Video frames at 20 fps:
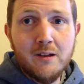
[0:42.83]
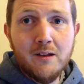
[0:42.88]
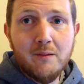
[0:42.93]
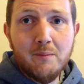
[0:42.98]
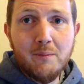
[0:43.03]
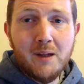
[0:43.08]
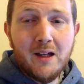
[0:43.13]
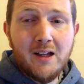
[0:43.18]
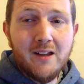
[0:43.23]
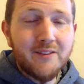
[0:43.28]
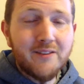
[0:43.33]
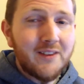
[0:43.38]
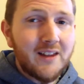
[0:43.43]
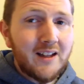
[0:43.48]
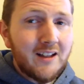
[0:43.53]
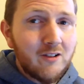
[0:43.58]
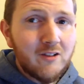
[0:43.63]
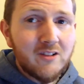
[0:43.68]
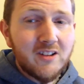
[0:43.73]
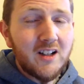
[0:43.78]
But
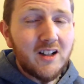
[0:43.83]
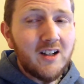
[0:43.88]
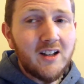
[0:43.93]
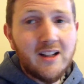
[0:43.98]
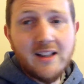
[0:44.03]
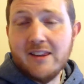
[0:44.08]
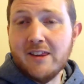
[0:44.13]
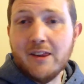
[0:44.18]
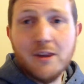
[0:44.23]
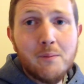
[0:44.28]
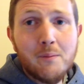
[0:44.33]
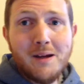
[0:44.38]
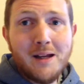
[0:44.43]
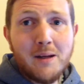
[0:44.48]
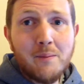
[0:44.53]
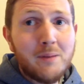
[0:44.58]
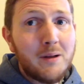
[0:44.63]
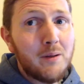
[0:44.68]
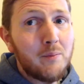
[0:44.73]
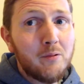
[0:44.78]
those are like the
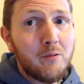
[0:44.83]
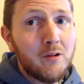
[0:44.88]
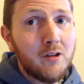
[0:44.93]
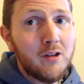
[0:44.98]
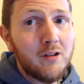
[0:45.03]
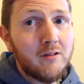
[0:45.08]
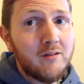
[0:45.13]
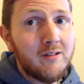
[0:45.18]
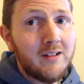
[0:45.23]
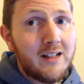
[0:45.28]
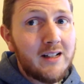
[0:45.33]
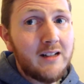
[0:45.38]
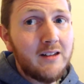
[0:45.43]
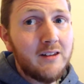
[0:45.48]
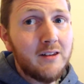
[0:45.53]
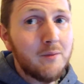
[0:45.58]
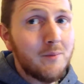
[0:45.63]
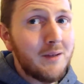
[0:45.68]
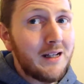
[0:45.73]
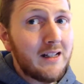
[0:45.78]
main people that are in it,
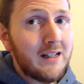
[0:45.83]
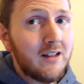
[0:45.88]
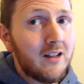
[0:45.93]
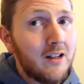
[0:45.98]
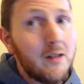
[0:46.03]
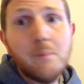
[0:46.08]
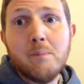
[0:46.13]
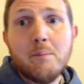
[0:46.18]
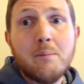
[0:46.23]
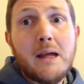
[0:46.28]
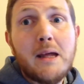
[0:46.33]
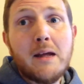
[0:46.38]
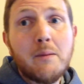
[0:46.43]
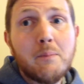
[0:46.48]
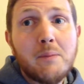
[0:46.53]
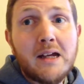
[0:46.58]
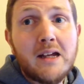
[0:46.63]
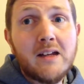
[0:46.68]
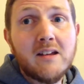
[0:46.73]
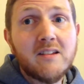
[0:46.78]
the main like big,
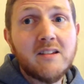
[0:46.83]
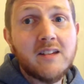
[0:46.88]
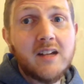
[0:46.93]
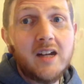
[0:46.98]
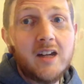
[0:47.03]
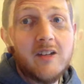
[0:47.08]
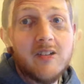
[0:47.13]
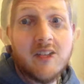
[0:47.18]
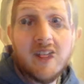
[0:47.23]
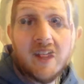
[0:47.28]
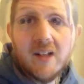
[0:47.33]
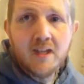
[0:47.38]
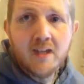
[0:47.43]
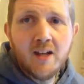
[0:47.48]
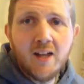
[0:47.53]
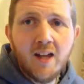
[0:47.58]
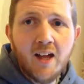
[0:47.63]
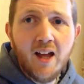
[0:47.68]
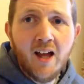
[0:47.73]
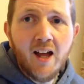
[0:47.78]
big stars.
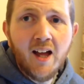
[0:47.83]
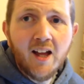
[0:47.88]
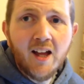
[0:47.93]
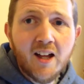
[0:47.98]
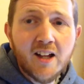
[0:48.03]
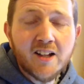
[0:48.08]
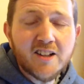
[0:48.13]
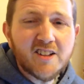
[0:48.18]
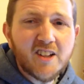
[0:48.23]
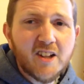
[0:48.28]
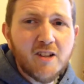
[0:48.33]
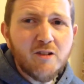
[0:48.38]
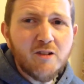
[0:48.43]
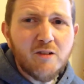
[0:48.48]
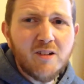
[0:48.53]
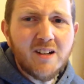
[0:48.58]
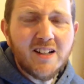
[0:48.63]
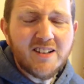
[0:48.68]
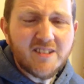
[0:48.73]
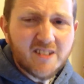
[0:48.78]

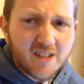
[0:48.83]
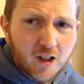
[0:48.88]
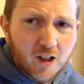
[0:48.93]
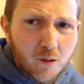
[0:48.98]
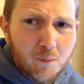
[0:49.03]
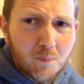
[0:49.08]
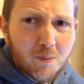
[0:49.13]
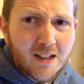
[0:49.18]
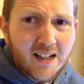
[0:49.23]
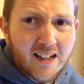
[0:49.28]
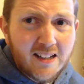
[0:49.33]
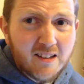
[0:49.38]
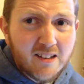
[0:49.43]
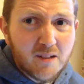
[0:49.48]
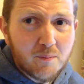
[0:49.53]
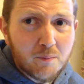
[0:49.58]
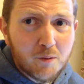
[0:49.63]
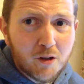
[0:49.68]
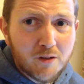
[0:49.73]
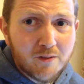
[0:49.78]
So it's a
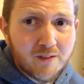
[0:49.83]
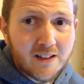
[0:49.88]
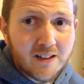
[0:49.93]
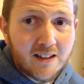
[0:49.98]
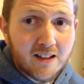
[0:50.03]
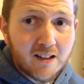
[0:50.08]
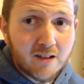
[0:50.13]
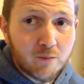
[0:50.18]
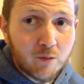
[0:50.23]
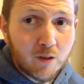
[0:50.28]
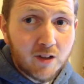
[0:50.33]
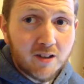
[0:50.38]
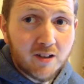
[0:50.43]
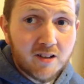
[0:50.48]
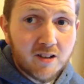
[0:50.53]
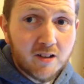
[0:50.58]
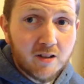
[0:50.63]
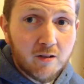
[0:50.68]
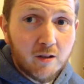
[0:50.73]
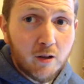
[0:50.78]
complicated movie, this one,
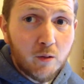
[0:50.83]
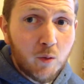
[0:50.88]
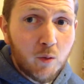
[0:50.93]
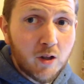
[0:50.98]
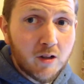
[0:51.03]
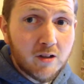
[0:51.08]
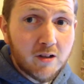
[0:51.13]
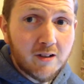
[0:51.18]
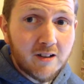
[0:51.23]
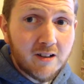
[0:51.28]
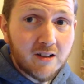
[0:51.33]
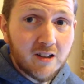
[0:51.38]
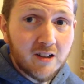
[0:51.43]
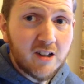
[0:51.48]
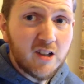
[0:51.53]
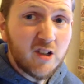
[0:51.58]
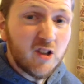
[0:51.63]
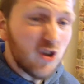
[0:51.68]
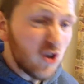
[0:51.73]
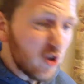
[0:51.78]
so I won't go into
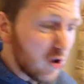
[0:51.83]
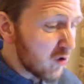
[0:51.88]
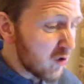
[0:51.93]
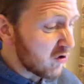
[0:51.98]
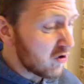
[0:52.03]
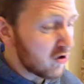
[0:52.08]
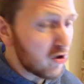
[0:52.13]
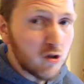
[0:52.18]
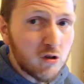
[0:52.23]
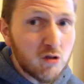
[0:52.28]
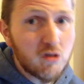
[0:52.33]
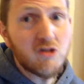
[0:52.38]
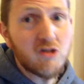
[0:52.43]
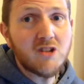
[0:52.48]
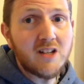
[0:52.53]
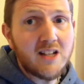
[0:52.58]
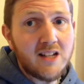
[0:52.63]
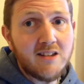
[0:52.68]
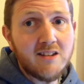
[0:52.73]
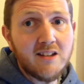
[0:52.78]
huge, huge
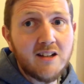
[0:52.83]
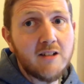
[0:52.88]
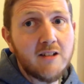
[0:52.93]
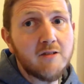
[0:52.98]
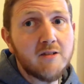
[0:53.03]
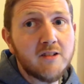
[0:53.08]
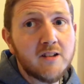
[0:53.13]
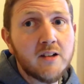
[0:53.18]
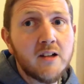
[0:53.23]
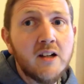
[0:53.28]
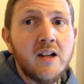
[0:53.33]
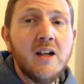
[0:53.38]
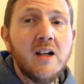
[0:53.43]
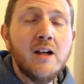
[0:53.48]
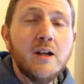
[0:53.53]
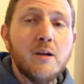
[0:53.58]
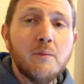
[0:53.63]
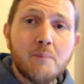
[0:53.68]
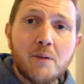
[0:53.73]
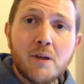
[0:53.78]
details.
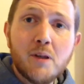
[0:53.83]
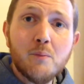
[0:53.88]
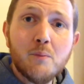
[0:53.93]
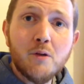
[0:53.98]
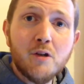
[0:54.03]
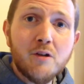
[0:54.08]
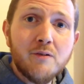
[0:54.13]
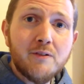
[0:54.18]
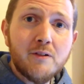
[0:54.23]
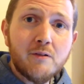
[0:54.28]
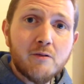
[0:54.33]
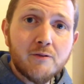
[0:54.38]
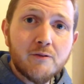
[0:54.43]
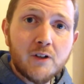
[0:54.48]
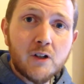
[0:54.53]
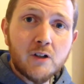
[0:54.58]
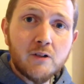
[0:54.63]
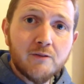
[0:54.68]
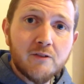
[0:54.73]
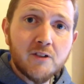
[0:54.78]
But the movie
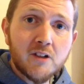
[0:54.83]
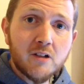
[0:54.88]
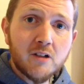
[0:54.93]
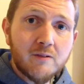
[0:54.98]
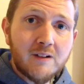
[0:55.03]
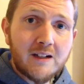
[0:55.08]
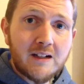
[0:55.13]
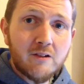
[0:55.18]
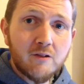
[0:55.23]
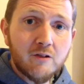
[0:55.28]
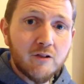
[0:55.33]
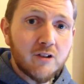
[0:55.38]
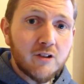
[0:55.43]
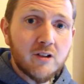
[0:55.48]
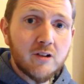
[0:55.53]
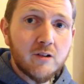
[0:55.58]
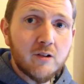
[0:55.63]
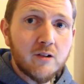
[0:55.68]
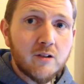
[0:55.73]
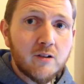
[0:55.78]
revolves around
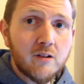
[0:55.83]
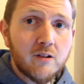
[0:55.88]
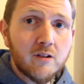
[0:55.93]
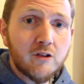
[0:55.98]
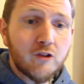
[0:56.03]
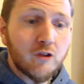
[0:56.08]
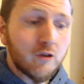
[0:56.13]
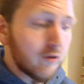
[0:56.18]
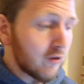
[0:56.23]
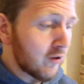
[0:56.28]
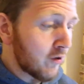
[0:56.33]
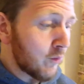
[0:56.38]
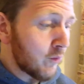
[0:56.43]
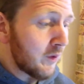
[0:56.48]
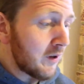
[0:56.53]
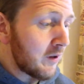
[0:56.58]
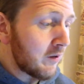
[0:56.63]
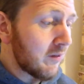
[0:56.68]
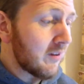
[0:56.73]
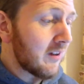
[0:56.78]
Dr.
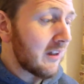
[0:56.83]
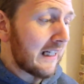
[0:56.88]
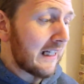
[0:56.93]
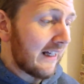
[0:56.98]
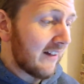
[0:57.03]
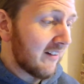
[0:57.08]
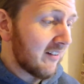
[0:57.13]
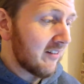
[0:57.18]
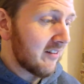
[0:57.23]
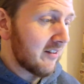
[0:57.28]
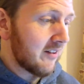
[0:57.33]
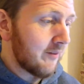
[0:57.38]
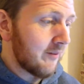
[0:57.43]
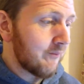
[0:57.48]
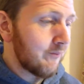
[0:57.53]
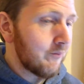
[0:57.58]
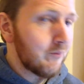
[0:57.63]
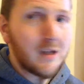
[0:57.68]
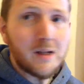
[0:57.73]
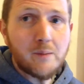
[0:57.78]
Will Caster
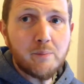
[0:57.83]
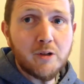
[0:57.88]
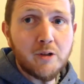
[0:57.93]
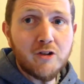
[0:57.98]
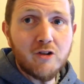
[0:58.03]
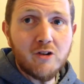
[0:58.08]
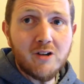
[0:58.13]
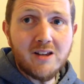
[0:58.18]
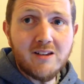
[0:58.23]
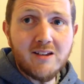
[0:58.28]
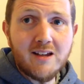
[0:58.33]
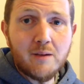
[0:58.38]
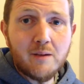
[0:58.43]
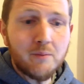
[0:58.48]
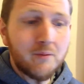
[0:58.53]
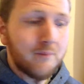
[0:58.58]
played by Johnny Depp.